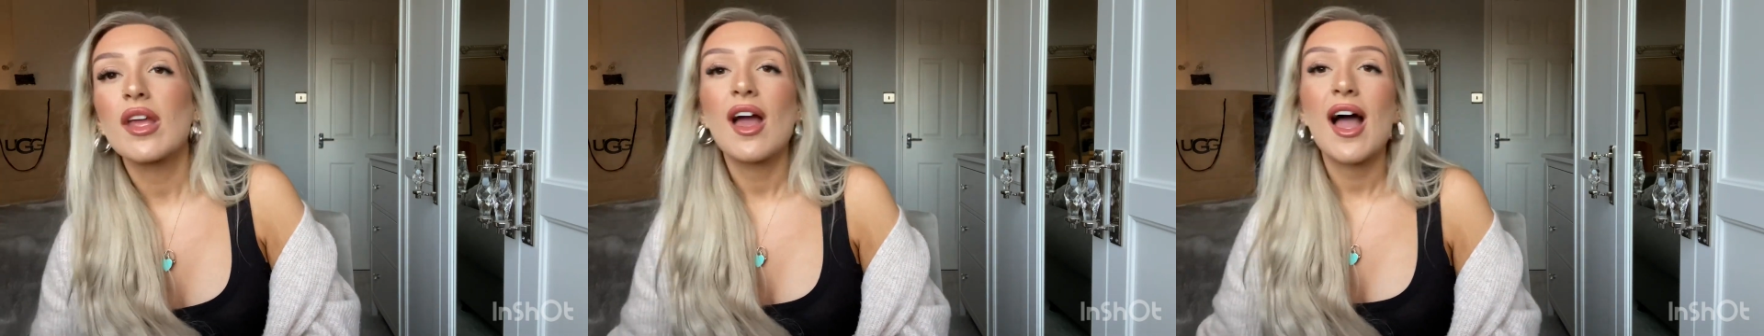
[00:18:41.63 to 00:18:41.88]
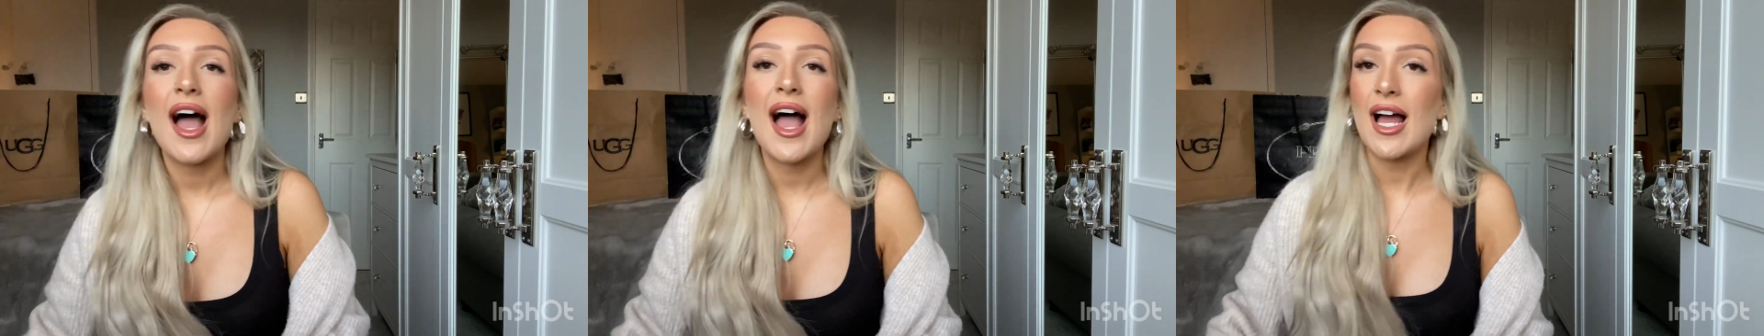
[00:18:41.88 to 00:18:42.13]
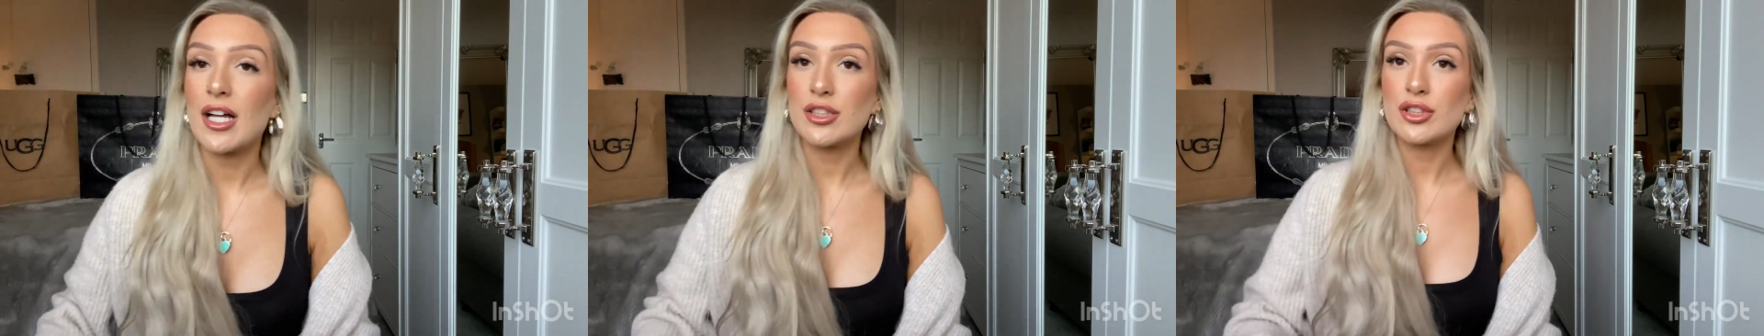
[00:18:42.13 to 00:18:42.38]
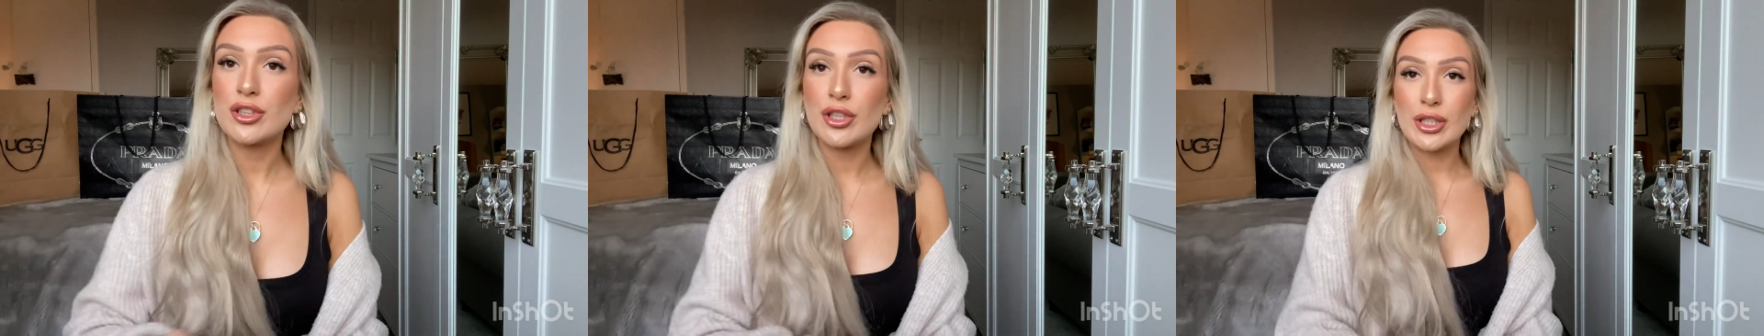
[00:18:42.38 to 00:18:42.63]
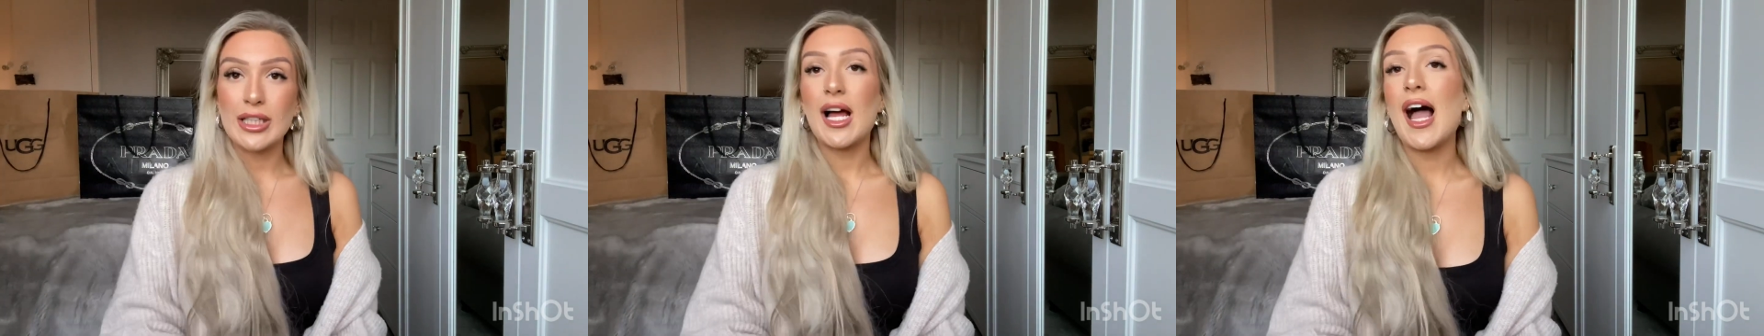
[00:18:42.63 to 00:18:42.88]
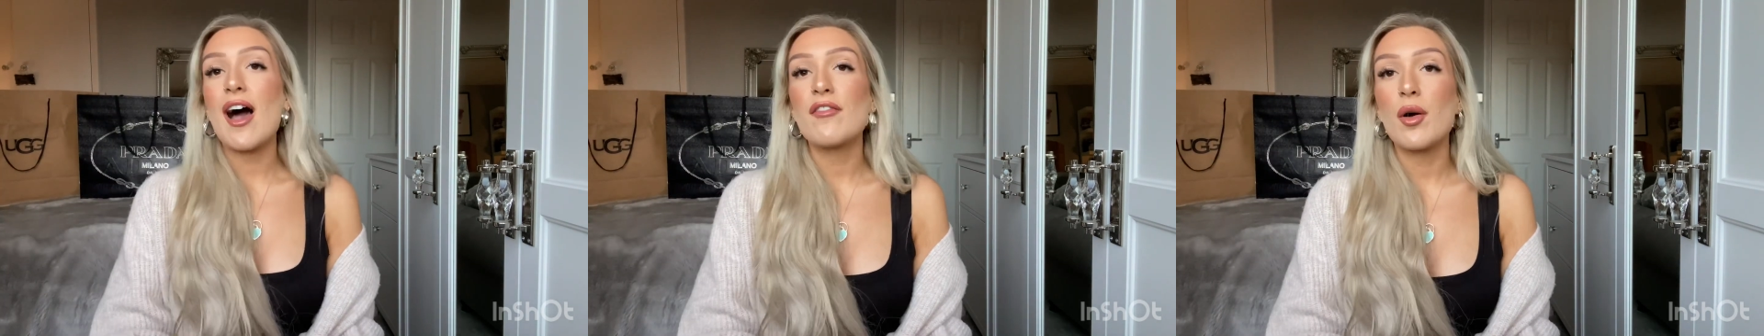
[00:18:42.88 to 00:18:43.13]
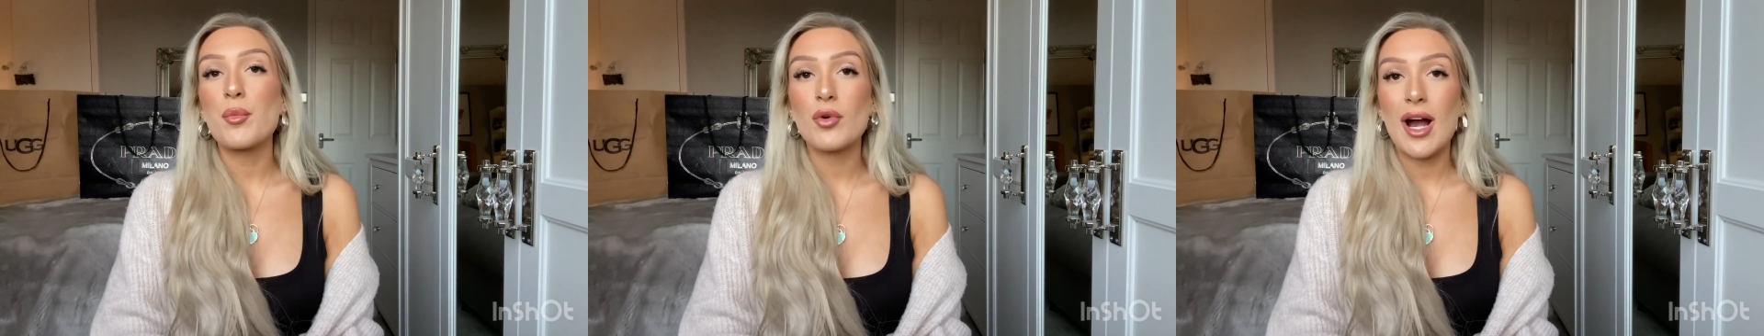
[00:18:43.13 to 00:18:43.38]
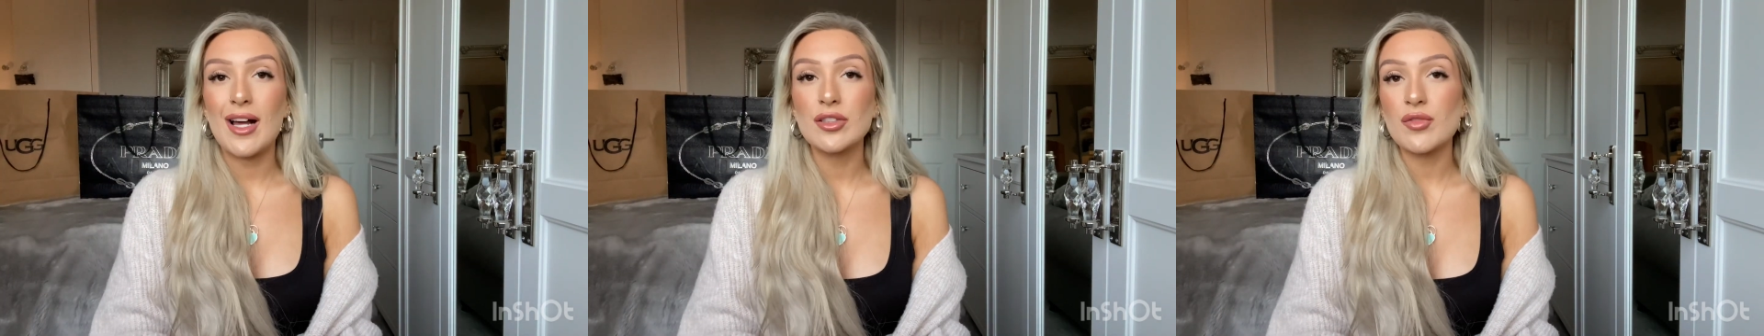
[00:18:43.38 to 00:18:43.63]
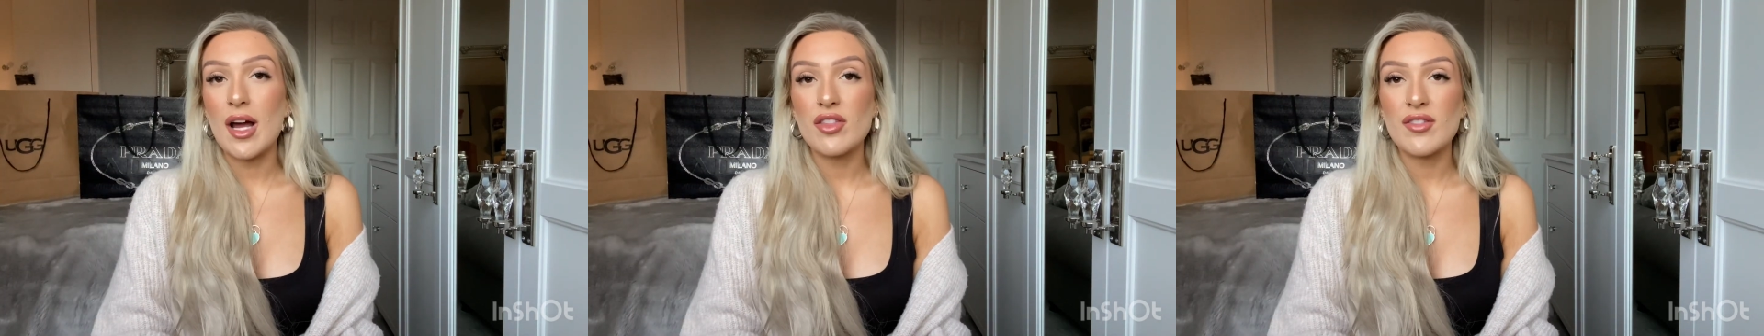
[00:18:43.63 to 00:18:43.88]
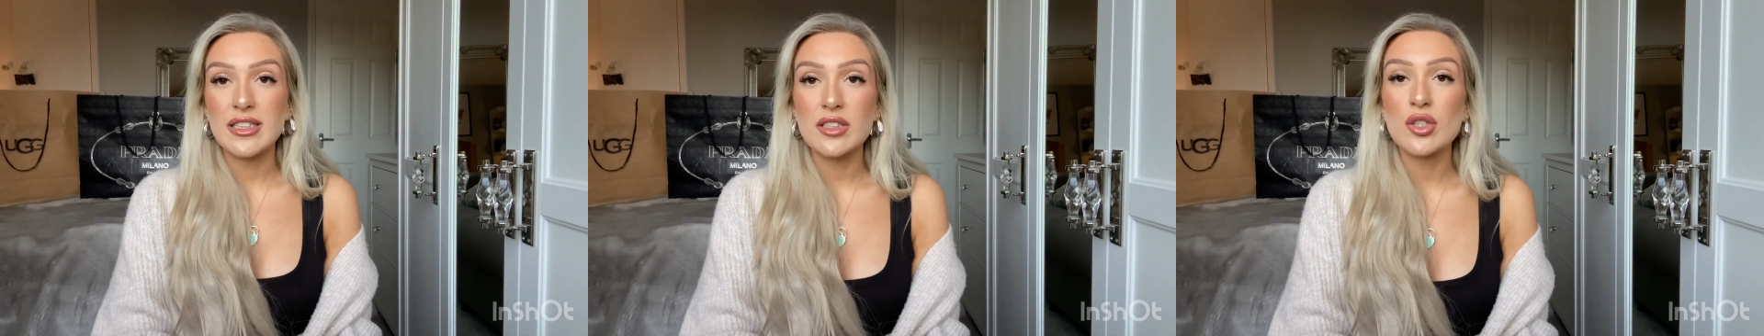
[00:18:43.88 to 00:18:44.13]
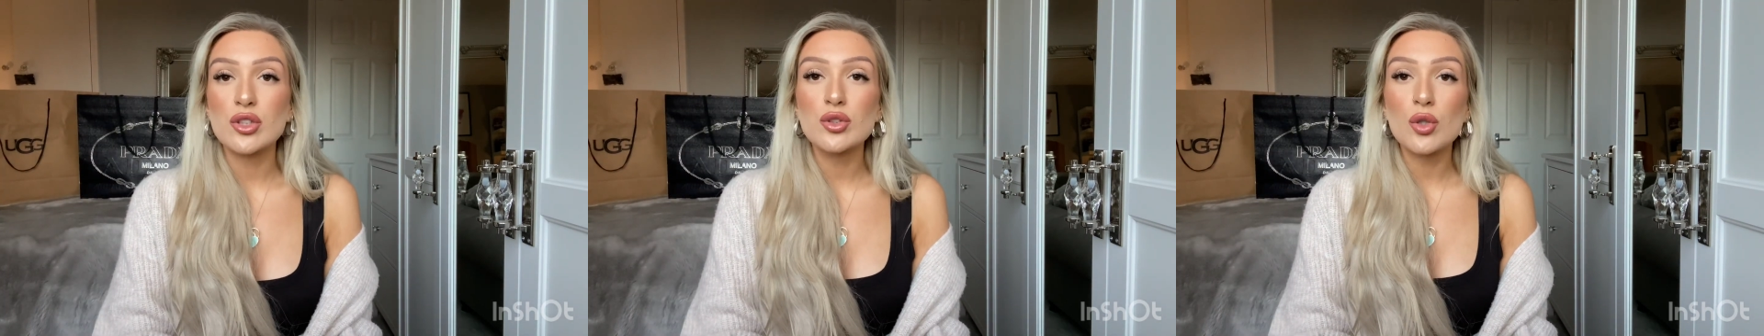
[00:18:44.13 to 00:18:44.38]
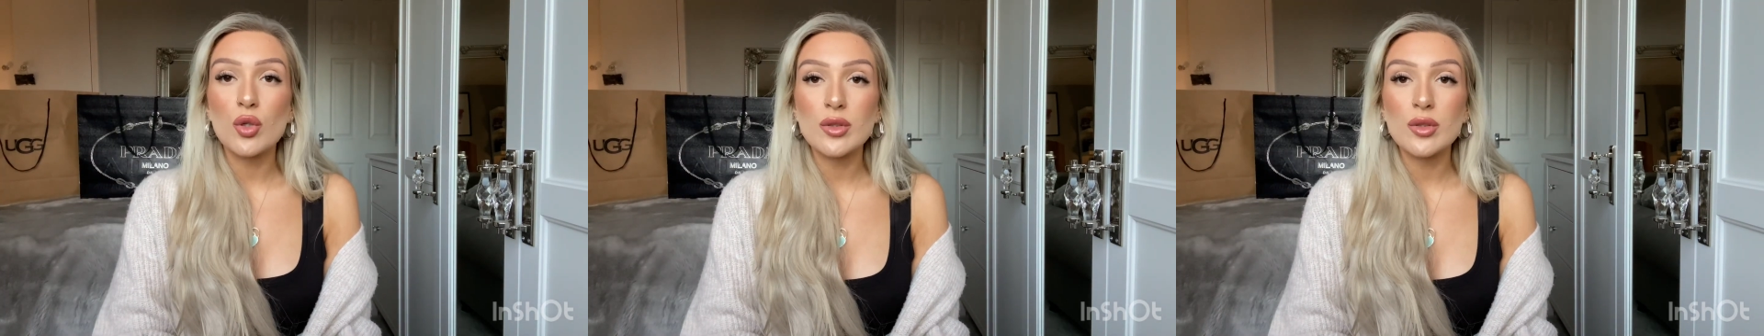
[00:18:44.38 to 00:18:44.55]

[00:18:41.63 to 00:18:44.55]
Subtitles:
and you can have a browse around the rest of the store,